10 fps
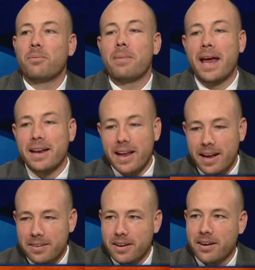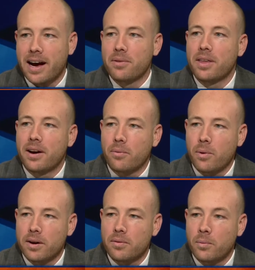mandates that are out there
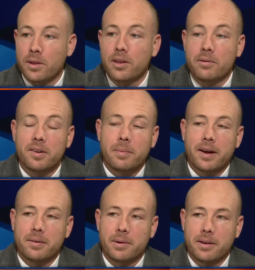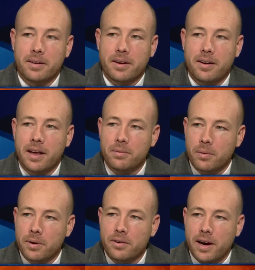what their responsibilities are, and that's where
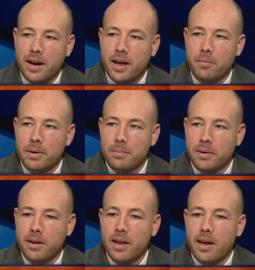we're trying to help people.